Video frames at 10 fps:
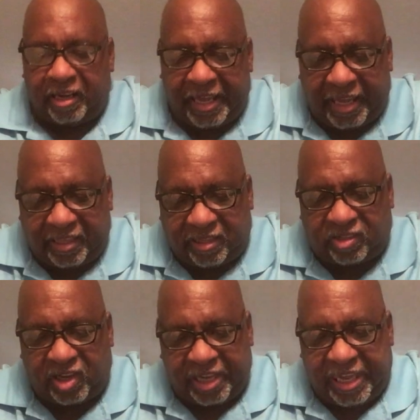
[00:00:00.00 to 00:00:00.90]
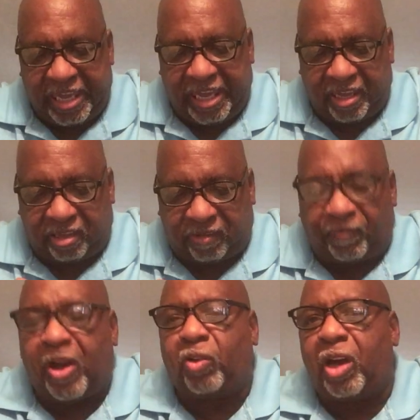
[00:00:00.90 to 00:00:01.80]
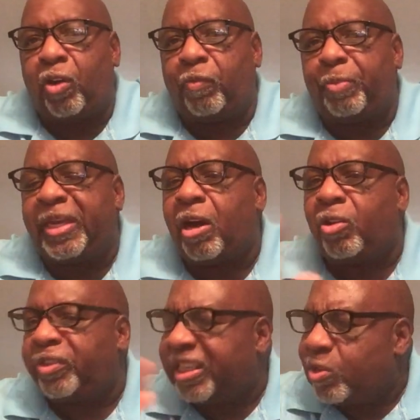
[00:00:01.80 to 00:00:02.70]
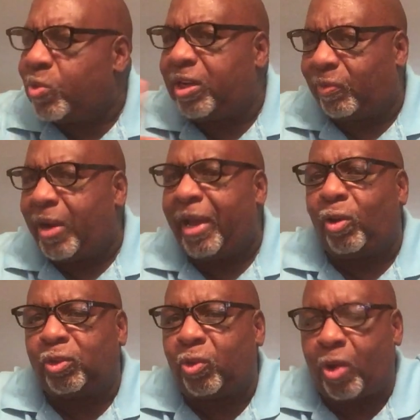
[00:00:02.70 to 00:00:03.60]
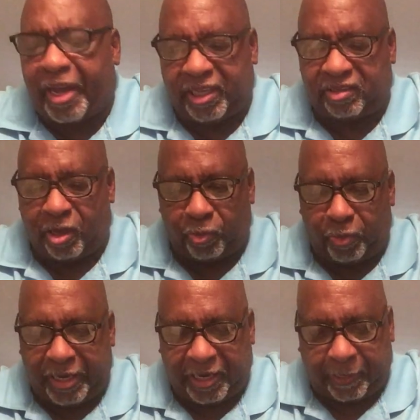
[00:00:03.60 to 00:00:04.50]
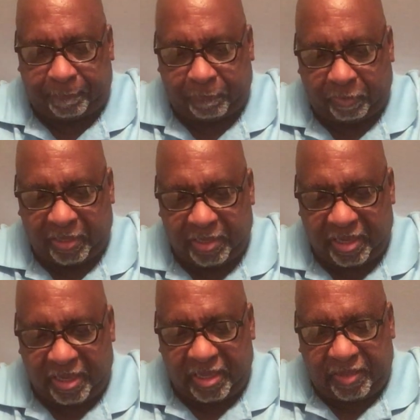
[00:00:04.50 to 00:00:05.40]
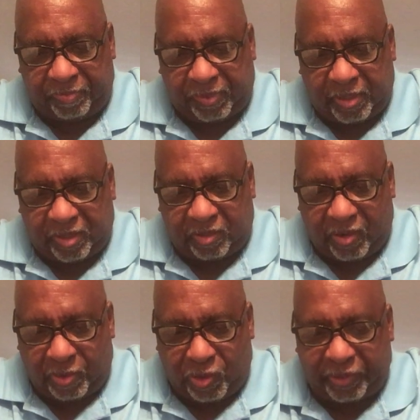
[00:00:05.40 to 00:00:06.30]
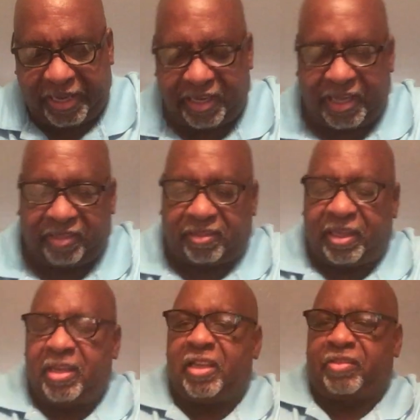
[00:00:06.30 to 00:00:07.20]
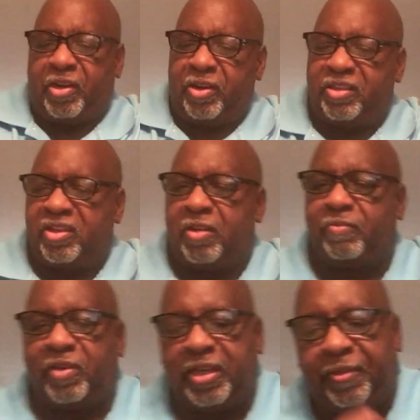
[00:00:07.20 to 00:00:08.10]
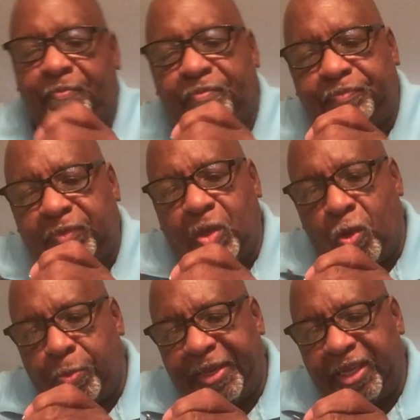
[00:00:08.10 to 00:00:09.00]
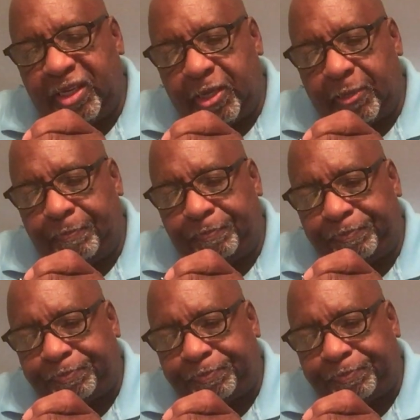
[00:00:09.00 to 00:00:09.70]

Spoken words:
let your ends fall off because they're going around twice already. So I want to take that third jump ring, open it up.